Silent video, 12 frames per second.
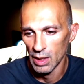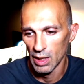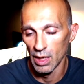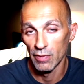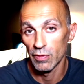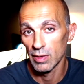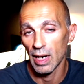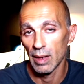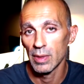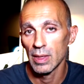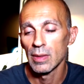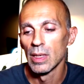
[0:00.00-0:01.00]
from
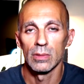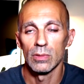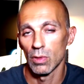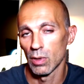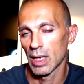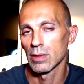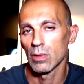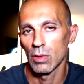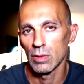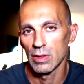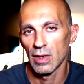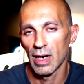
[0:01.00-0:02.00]
Garmin to collect
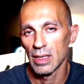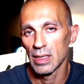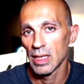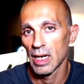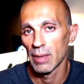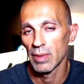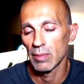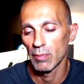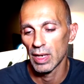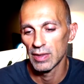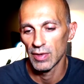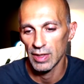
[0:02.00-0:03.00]
all the running dynamic
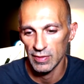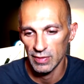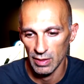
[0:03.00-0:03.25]
metrics.